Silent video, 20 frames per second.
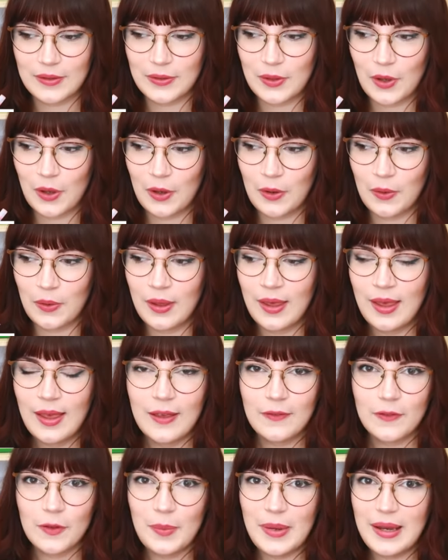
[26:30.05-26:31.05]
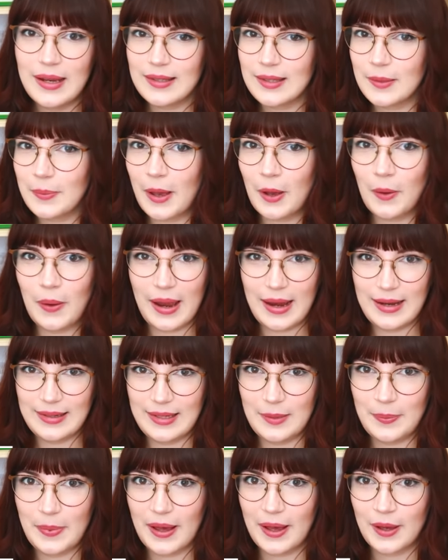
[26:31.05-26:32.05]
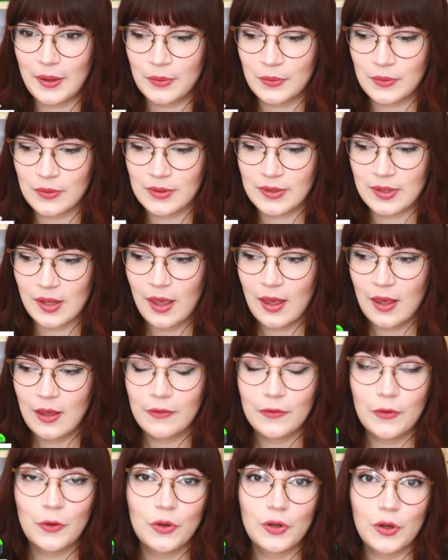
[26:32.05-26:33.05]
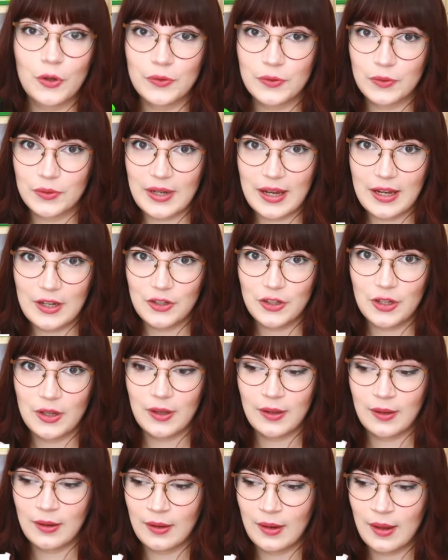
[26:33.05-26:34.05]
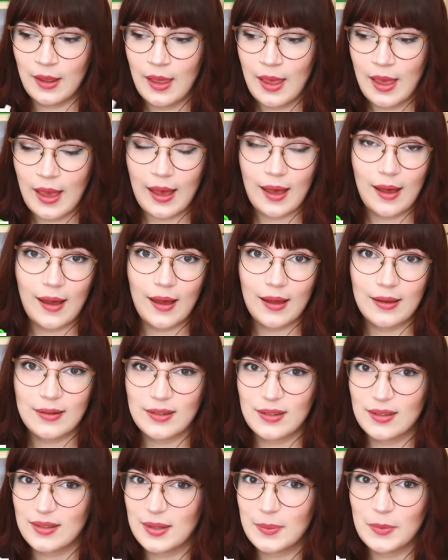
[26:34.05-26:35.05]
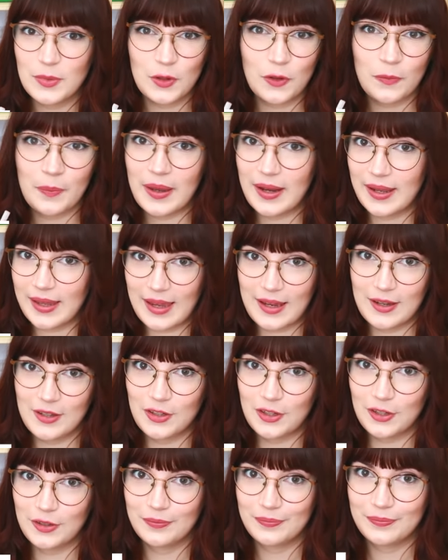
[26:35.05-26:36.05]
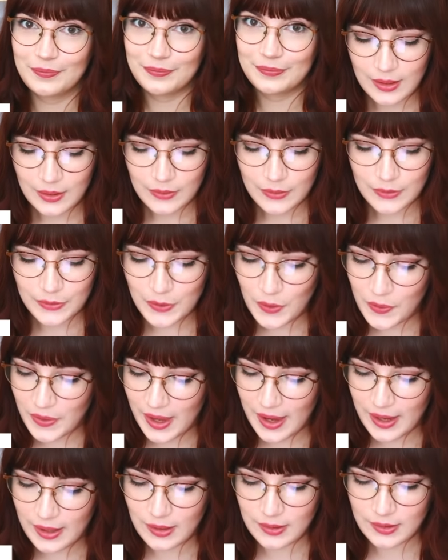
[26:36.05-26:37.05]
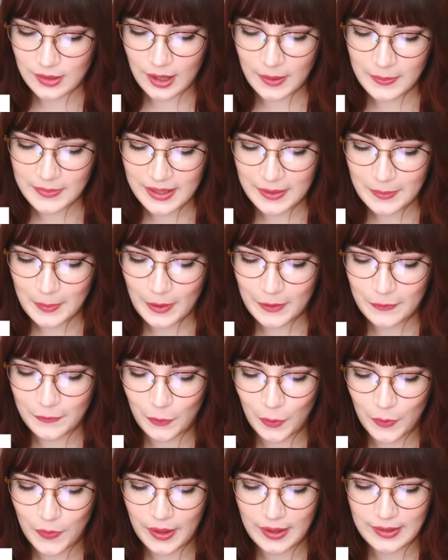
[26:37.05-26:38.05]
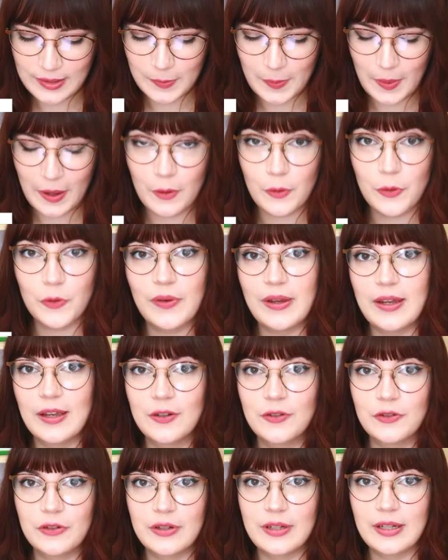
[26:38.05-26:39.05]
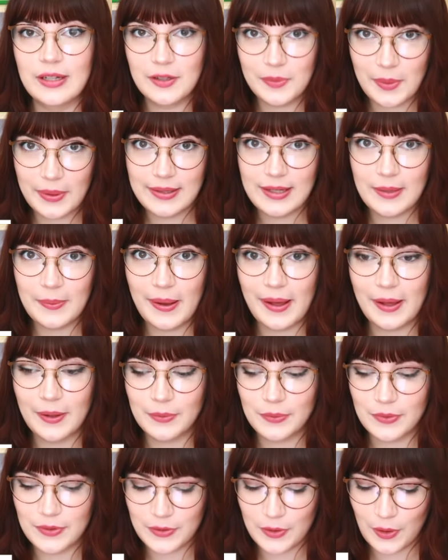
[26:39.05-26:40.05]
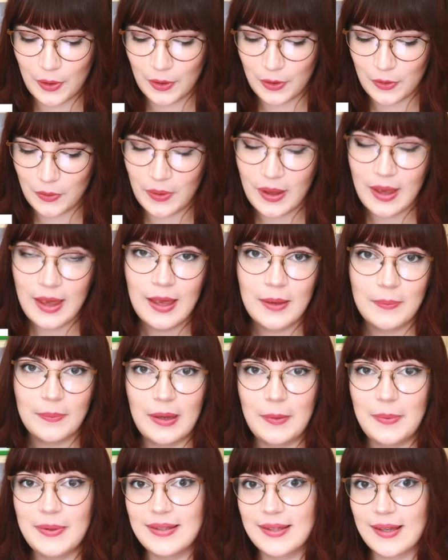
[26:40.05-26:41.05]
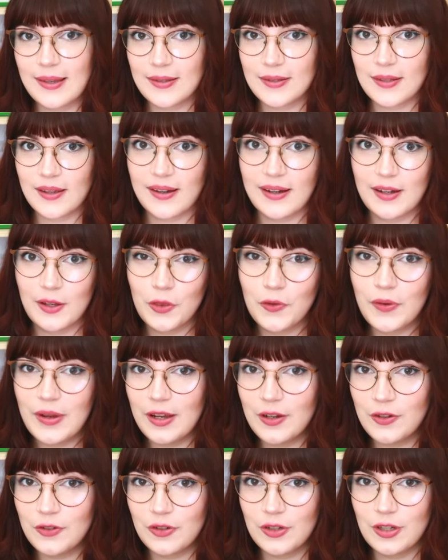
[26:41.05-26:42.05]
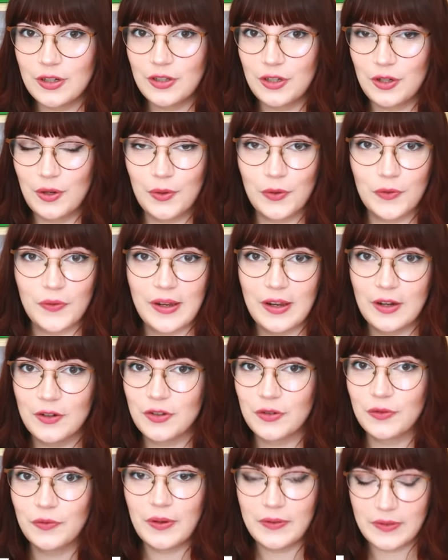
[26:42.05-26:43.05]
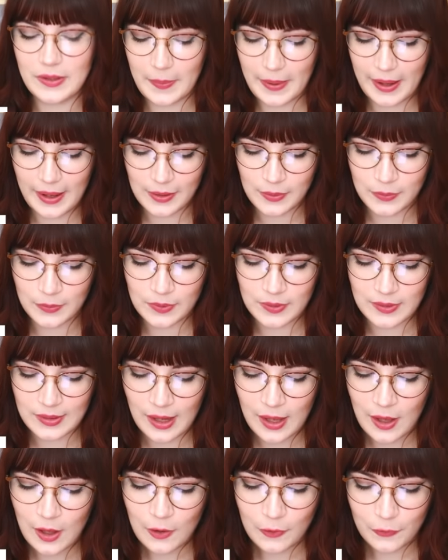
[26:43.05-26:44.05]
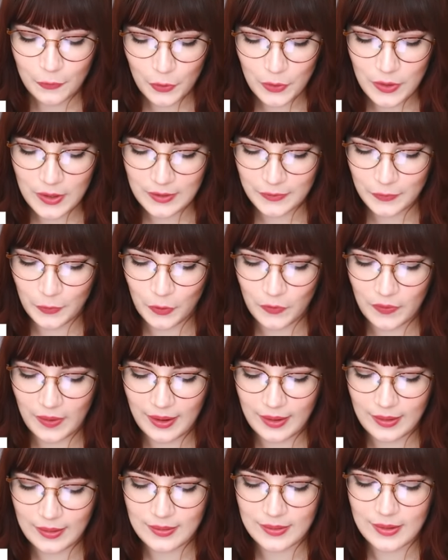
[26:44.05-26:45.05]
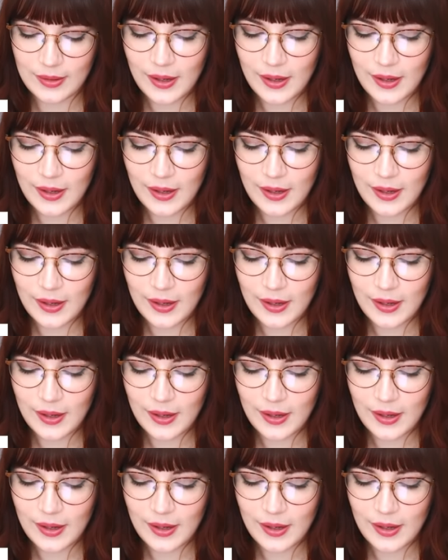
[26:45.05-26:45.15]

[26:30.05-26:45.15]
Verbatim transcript: So for me it's about eighty pounds for consultation and some sort of medication. So then times that by four, that is about three hundred and twenty pounds, so maybe set aside three hundred to three hundred and fifty pounds for those four rats.